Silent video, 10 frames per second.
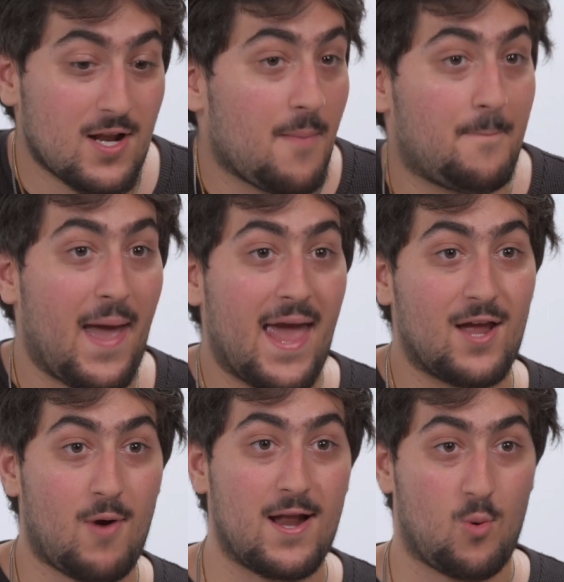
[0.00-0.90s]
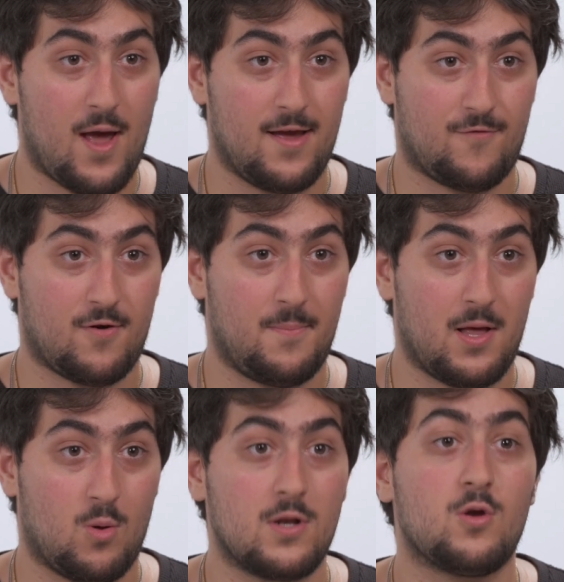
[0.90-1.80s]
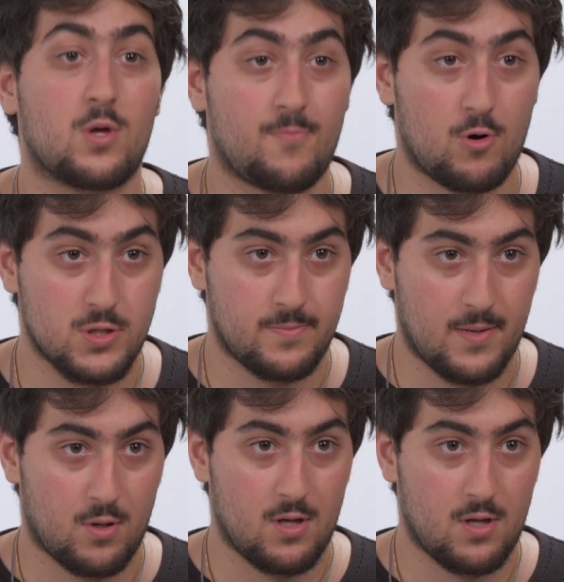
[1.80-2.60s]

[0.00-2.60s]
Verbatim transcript: up pay right away for a bill when you're with Persian people.